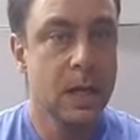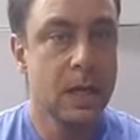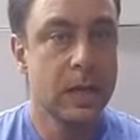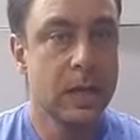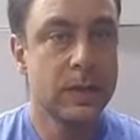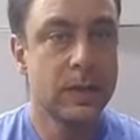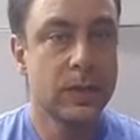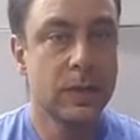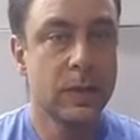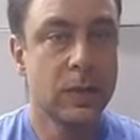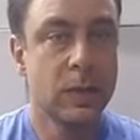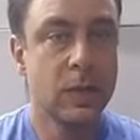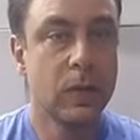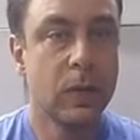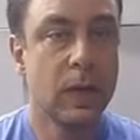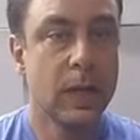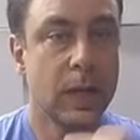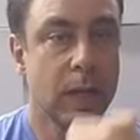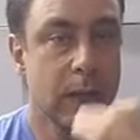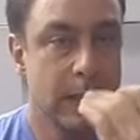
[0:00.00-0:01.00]

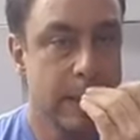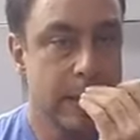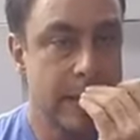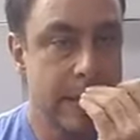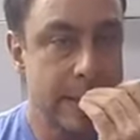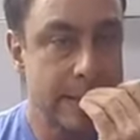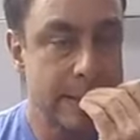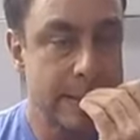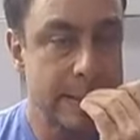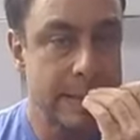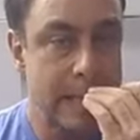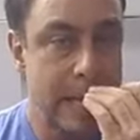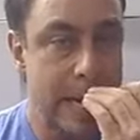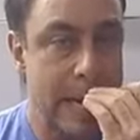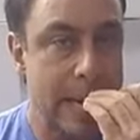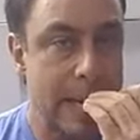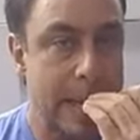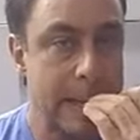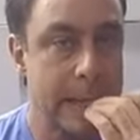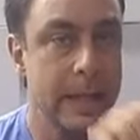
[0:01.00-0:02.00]
So yes,
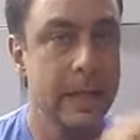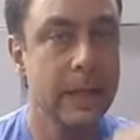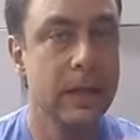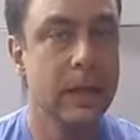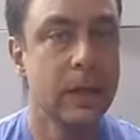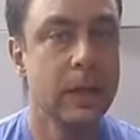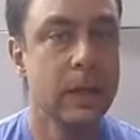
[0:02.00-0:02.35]
I